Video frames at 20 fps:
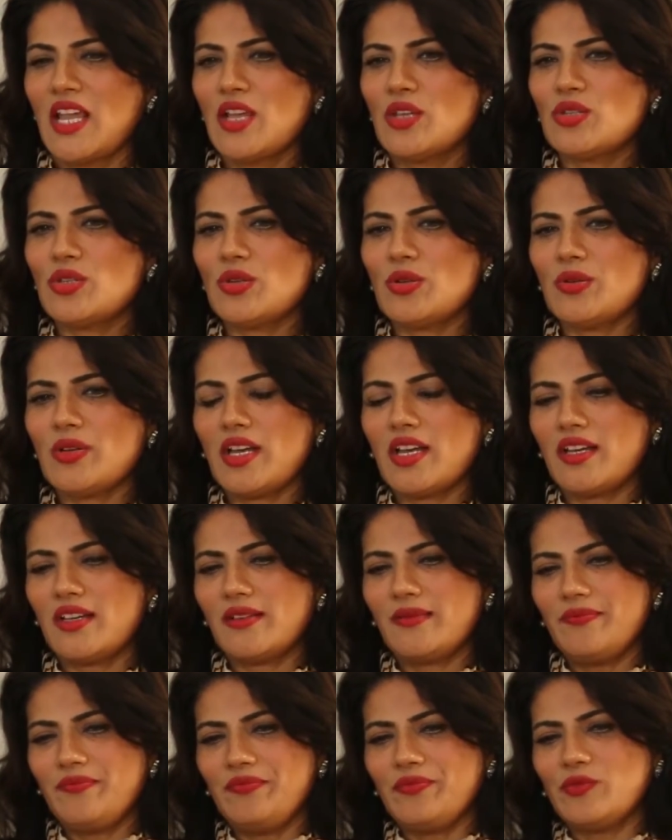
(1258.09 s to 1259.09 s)
So
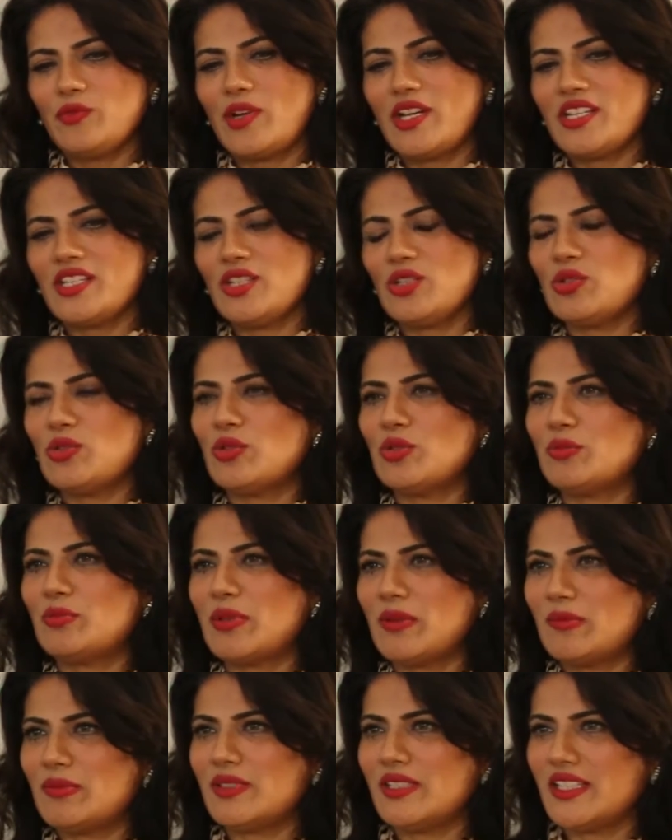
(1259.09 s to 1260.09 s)
once you go
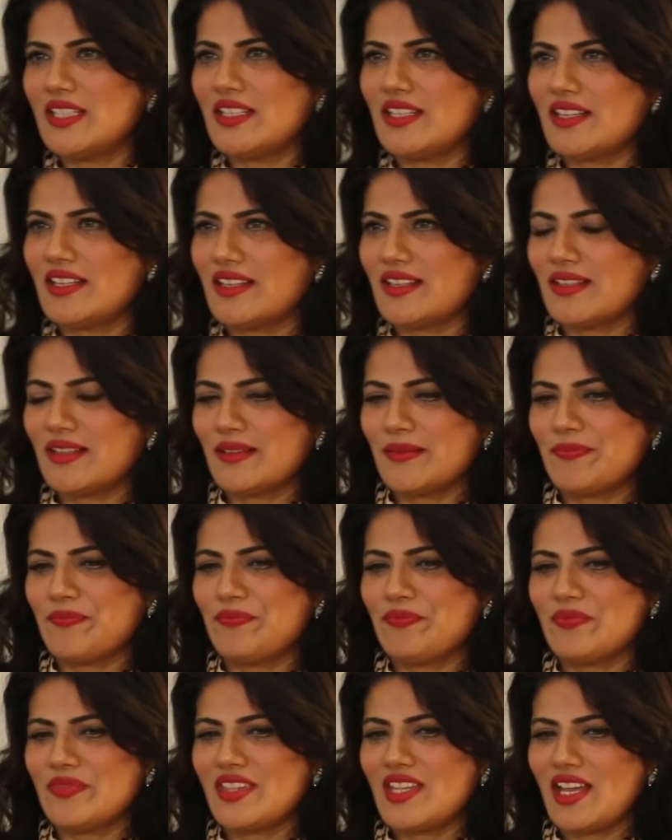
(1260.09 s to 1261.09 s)
public,
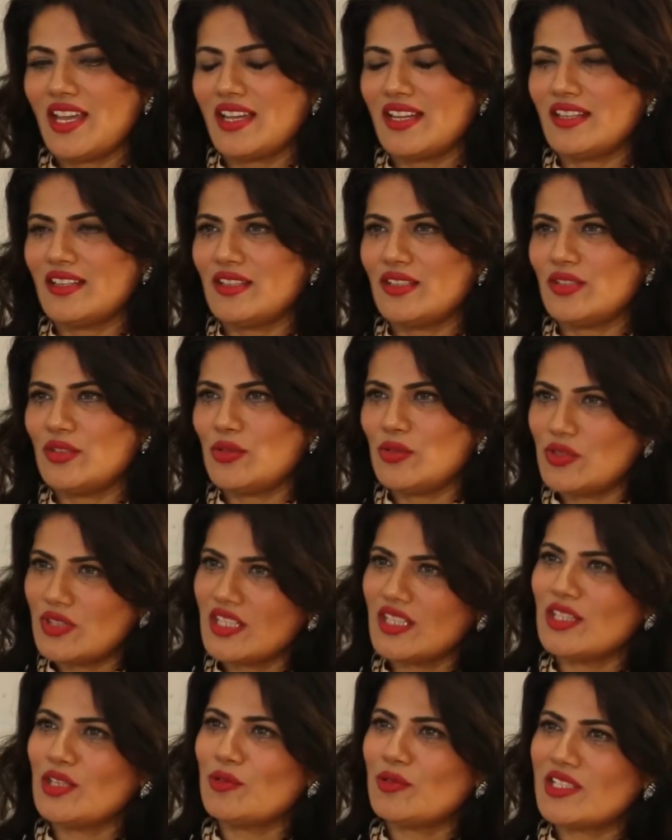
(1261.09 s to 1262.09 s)
then do you
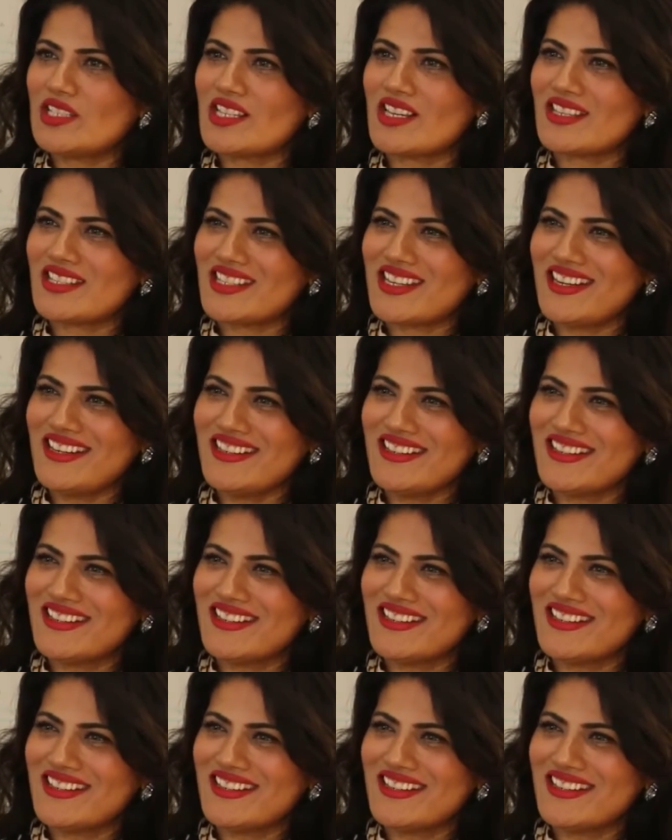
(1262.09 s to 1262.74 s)
think you will sustain?